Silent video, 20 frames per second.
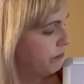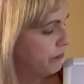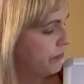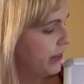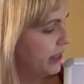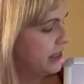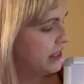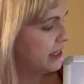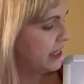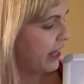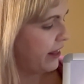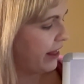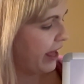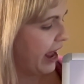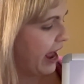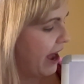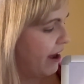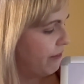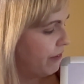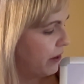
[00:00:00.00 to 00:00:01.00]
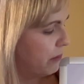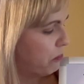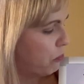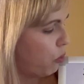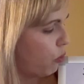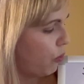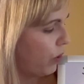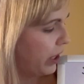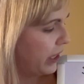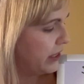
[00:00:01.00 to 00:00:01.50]
let's say they have a
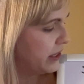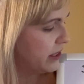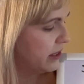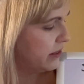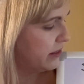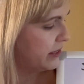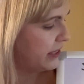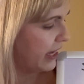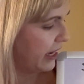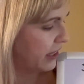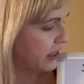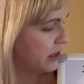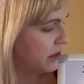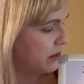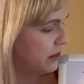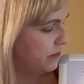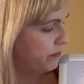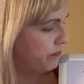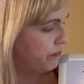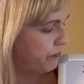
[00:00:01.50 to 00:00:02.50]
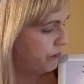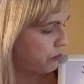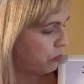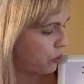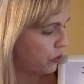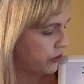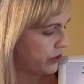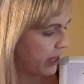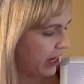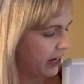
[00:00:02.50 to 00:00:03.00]

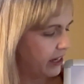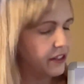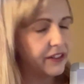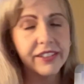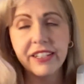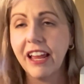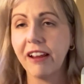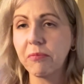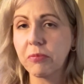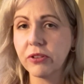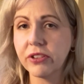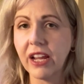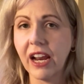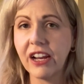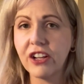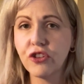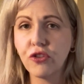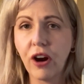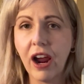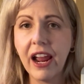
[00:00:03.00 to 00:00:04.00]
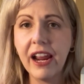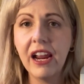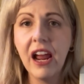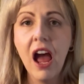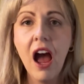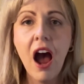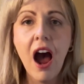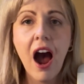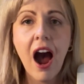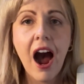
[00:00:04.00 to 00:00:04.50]
0.6% save percentage, right?
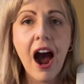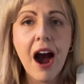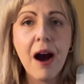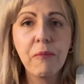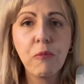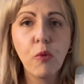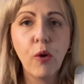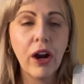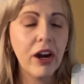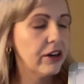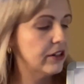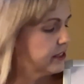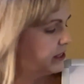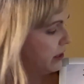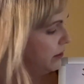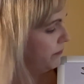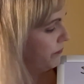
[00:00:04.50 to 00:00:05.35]
Whereas